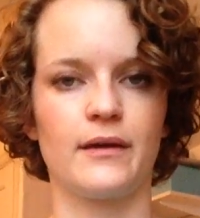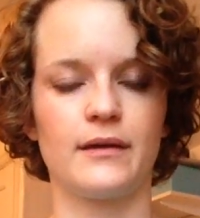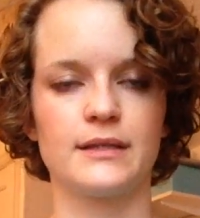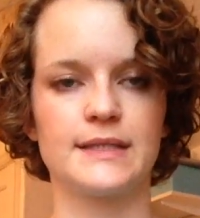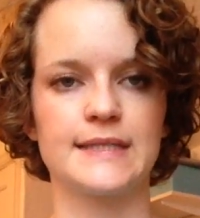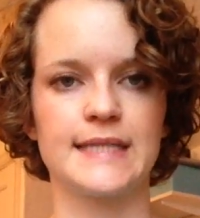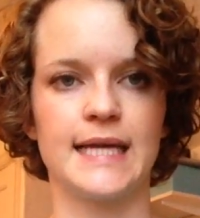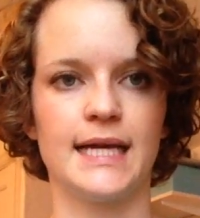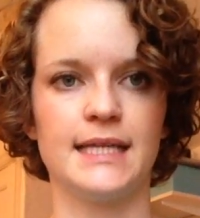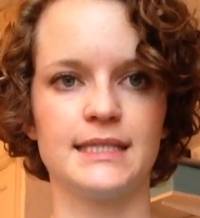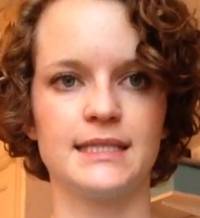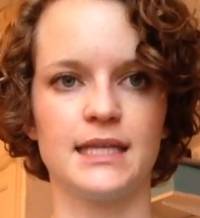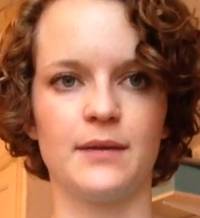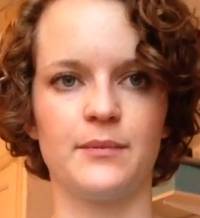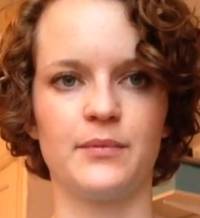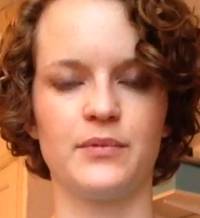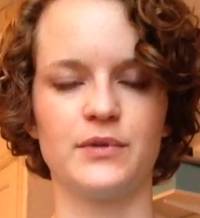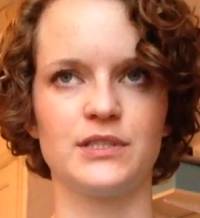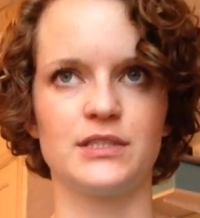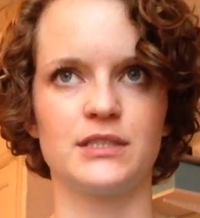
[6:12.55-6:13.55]
size
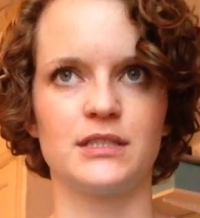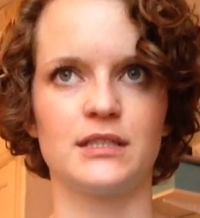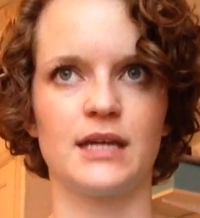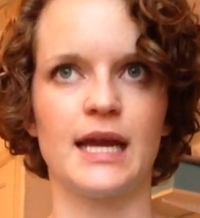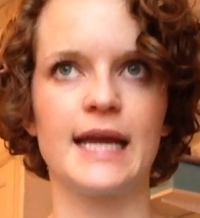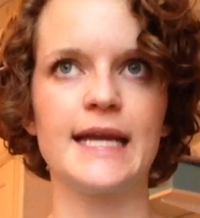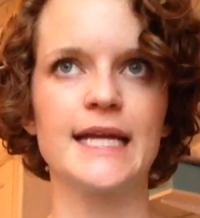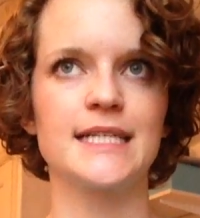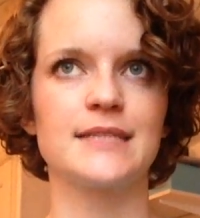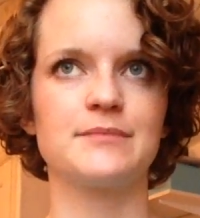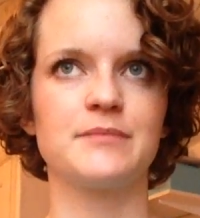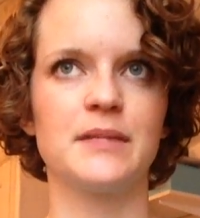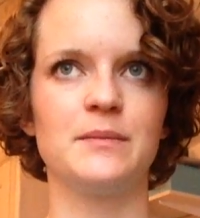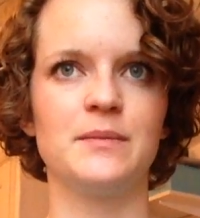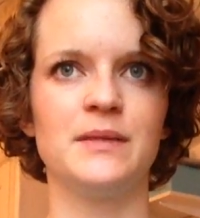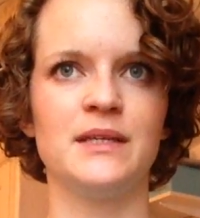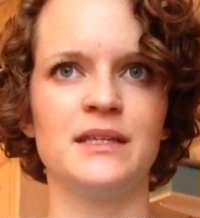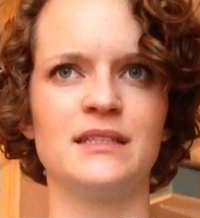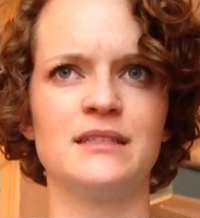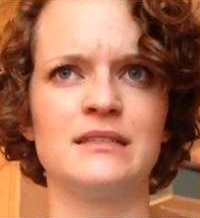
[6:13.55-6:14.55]
up, which I guess might
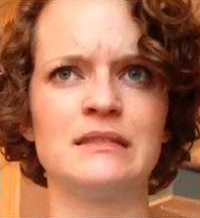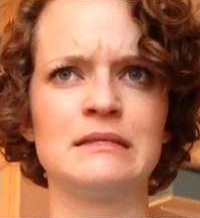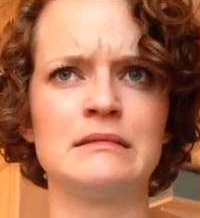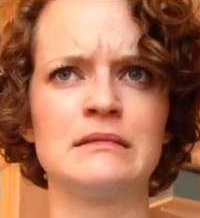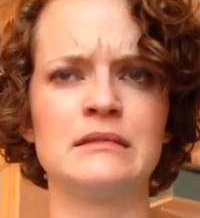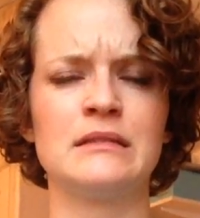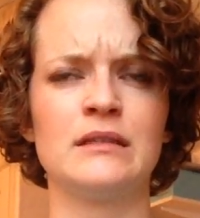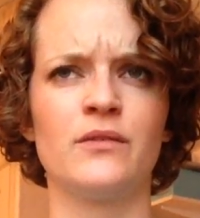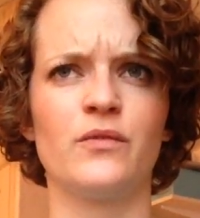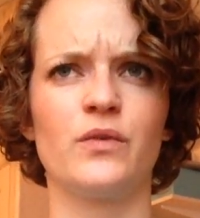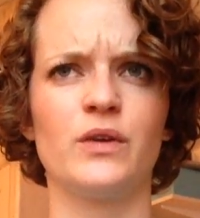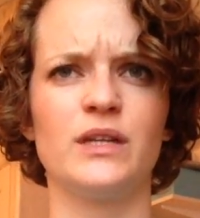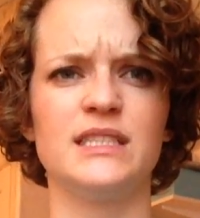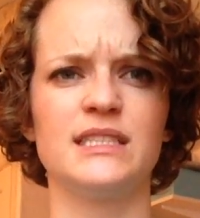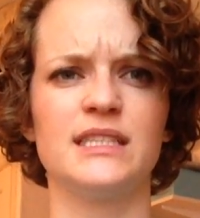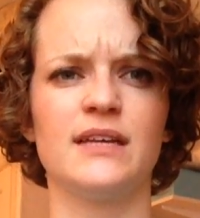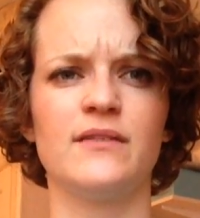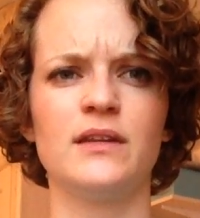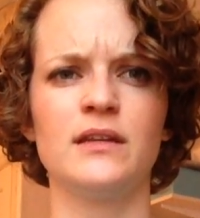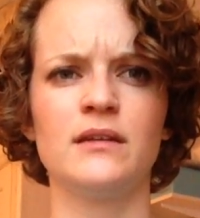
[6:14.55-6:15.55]
be
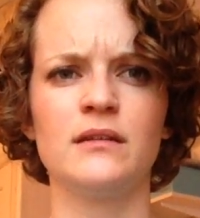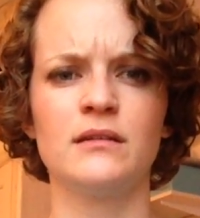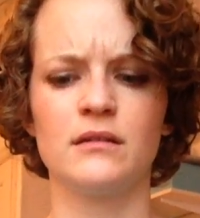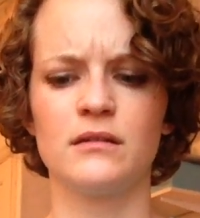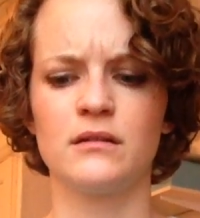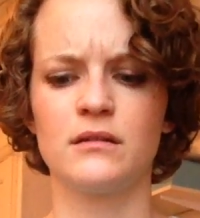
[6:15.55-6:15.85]
47,